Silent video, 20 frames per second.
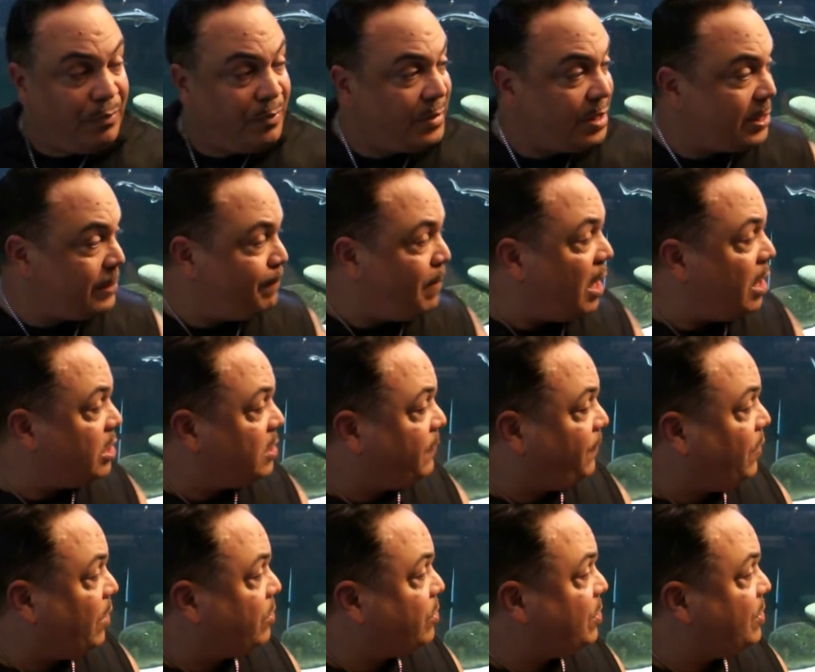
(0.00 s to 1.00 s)
sponge
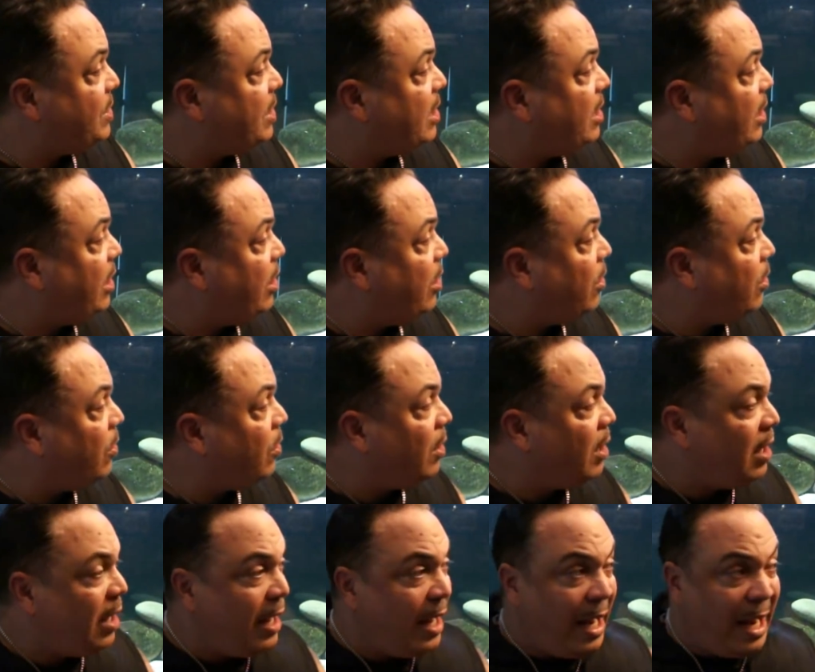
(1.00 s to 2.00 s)
filters in here,
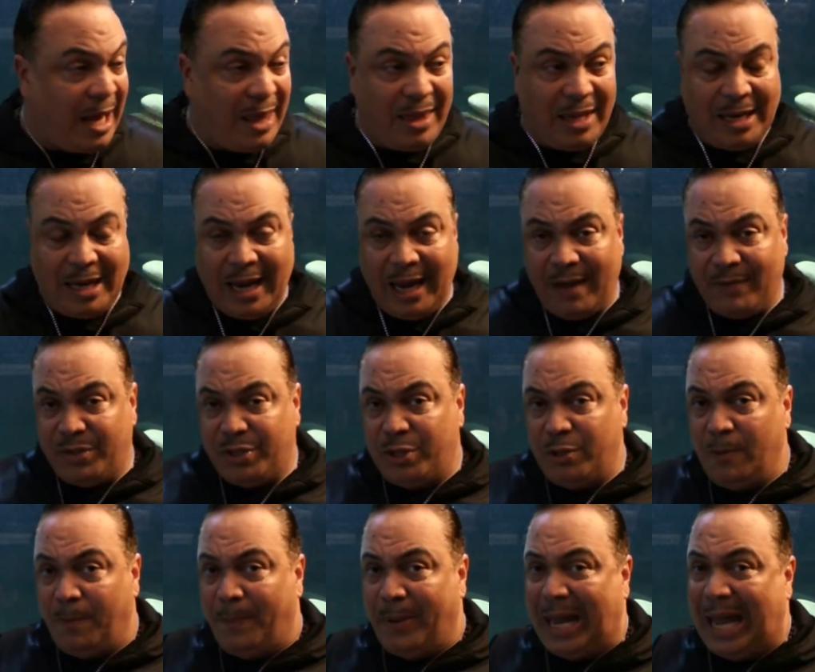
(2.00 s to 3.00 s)
and then I have
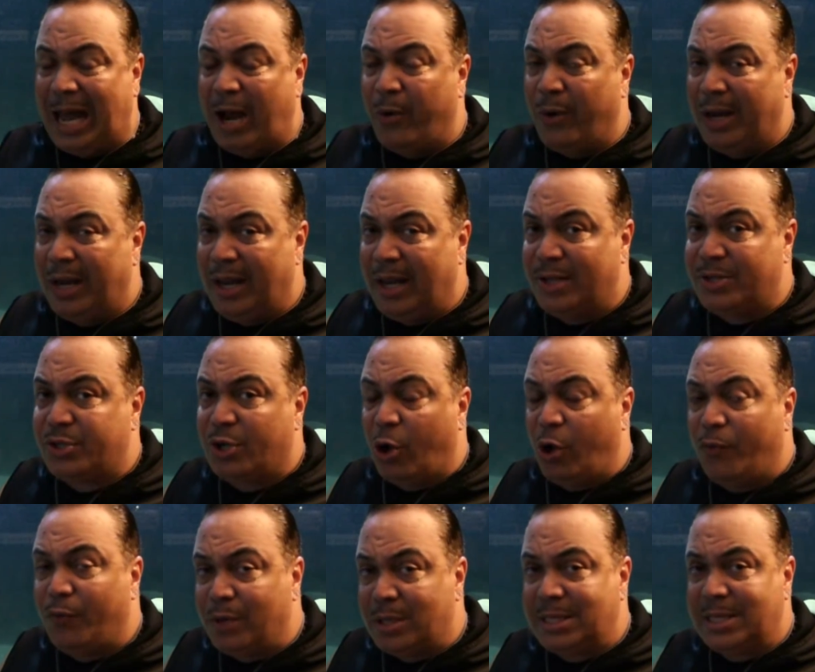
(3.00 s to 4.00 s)
2 power heads
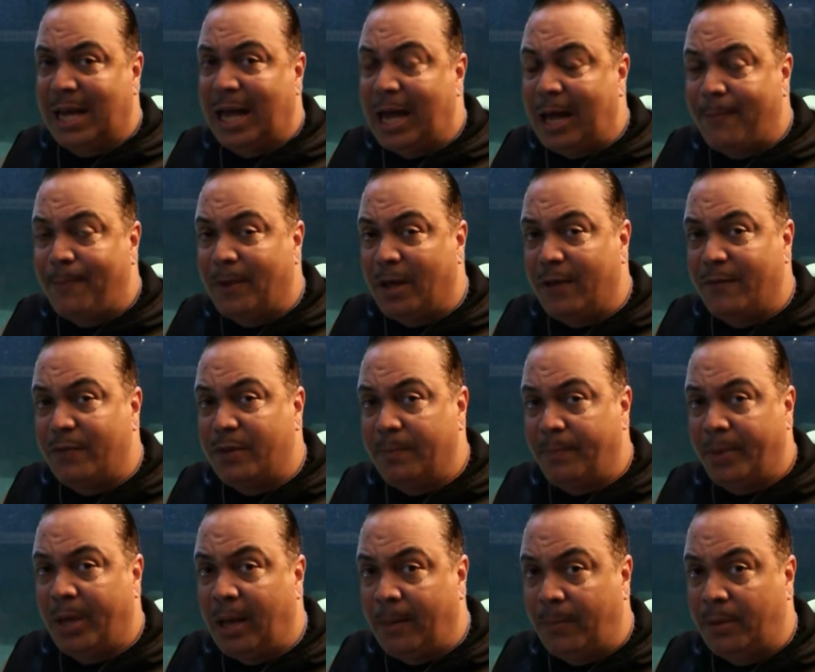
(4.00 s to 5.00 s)
over top of the
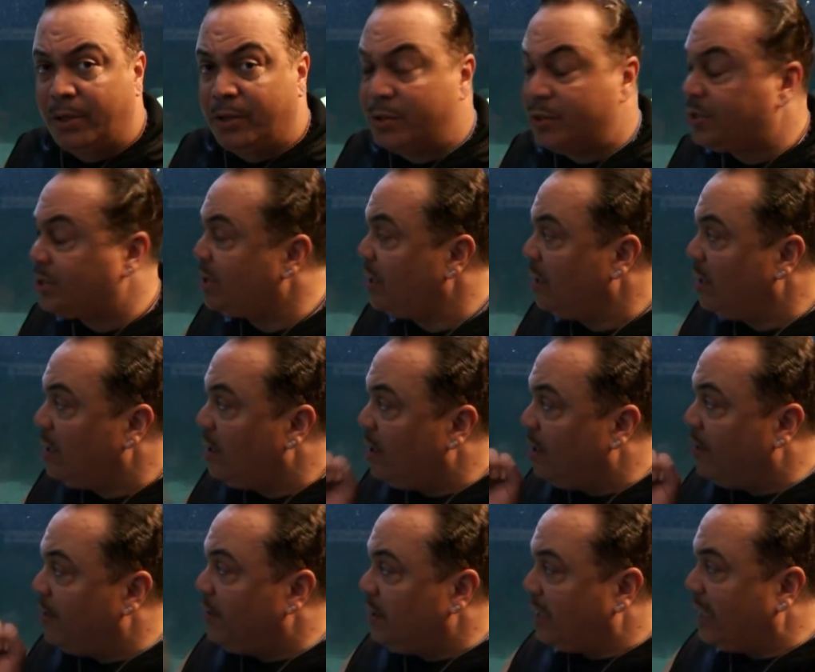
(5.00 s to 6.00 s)
bubblers
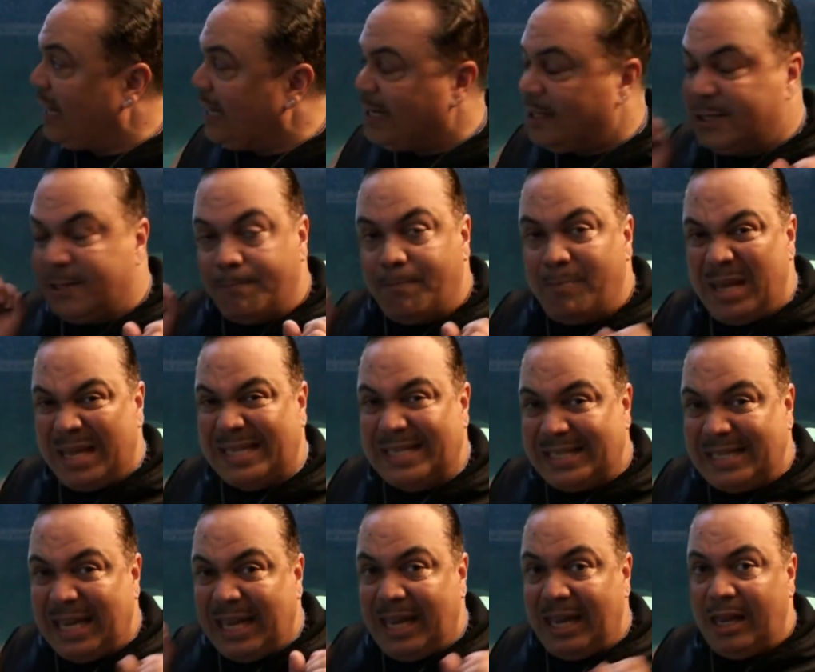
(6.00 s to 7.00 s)
like
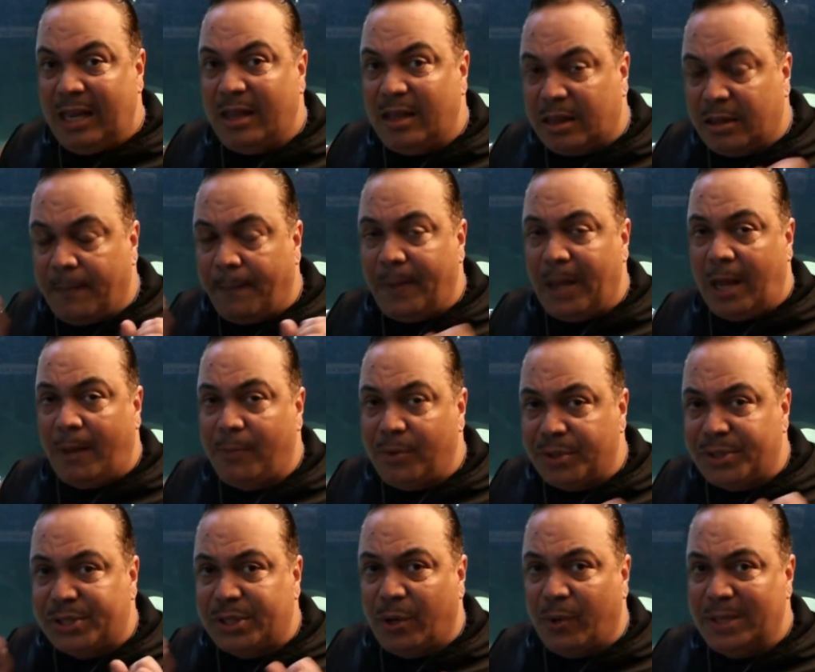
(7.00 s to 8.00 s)
misting the bubble
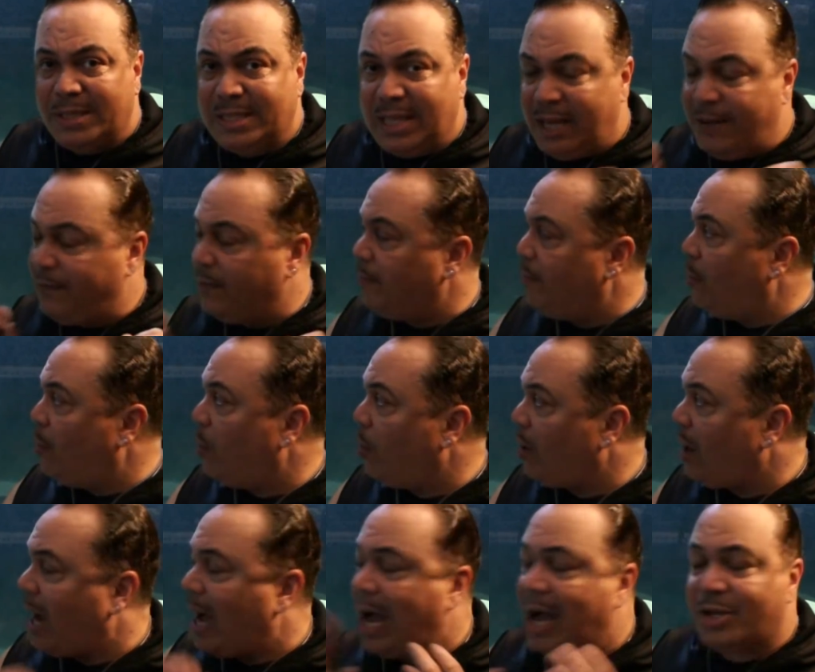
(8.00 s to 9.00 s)
so it's even
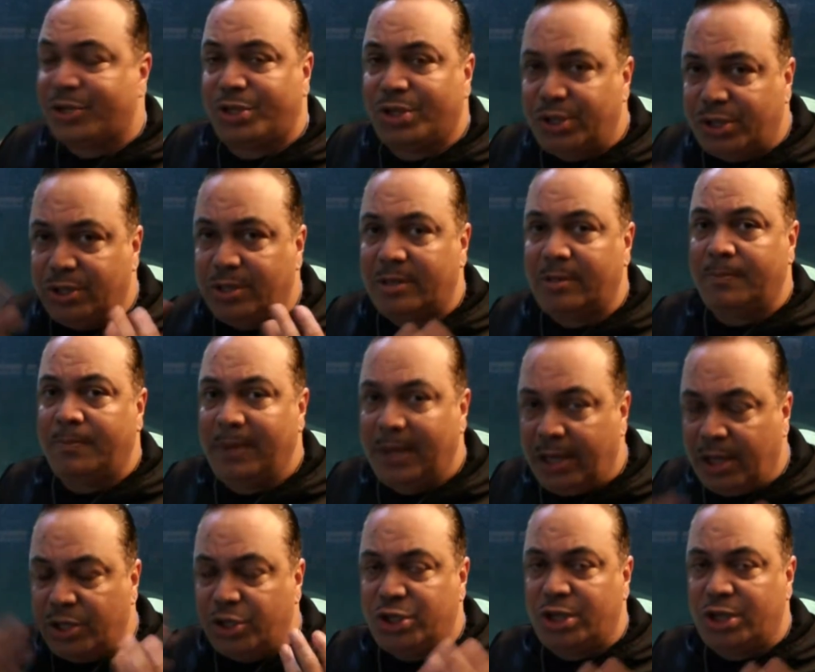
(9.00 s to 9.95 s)
more oxygen being